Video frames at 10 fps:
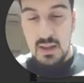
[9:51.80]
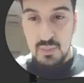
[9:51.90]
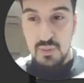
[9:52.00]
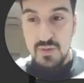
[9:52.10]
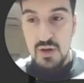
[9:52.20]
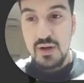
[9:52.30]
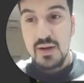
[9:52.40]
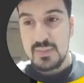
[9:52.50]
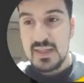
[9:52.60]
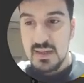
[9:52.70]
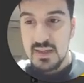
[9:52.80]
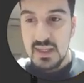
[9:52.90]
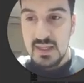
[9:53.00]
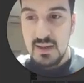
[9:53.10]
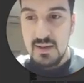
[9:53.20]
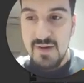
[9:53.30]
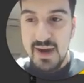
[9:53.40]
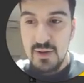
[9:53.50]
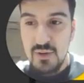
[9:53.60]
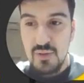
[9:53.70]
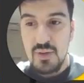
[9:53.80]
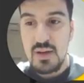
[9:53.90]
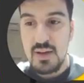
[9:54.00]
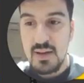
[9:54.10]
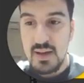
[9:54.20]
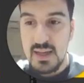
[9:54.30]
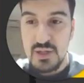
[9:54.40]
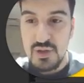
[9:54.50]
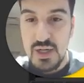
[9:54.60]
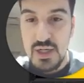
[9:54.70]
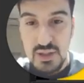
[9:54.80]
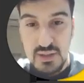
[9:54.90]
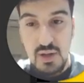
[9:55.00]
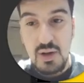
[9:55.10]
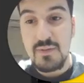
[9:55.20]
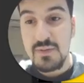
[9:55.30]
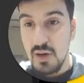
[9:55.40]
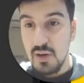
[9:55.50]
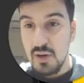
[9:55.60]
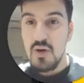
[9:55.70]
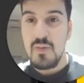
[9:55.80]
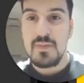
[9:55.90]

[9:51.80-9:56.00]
Moving on, these are the final illustrations of the logo.